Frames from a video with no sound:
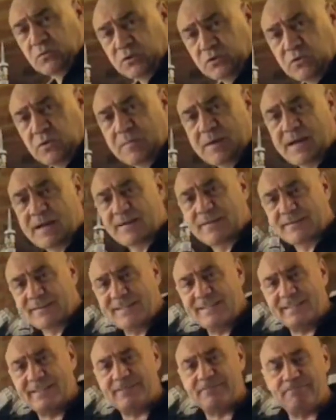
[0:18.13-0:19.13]
to you about
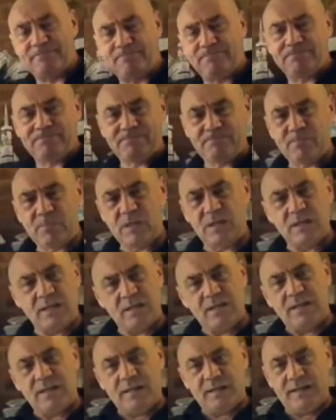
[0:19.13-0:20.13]
this.
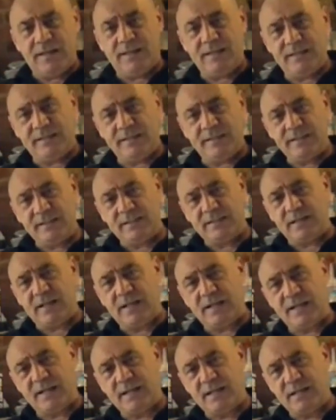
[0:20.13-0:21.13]
Now, this is
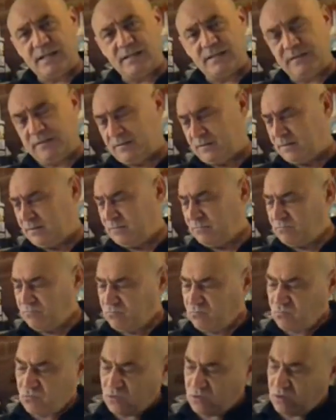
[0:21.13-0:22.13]
a
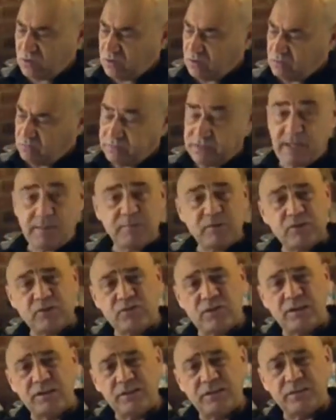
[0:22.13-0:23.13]

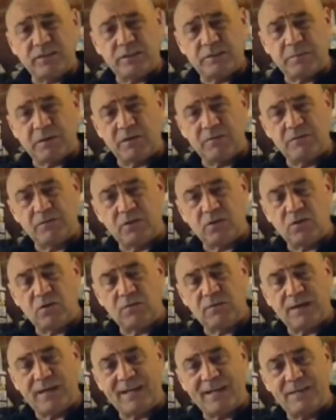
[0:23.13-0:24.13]
demonstration, I suppose,
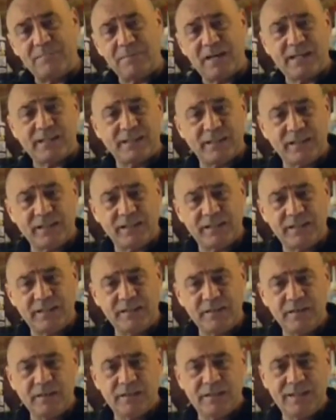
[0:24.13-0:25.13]
of a MagnaClean
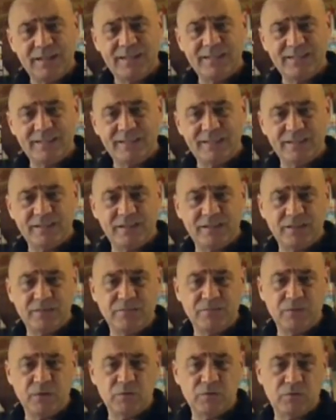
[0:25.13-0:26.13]
heating system
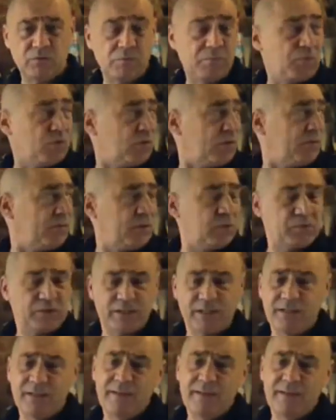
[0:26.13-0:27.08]
filter or boiler filter.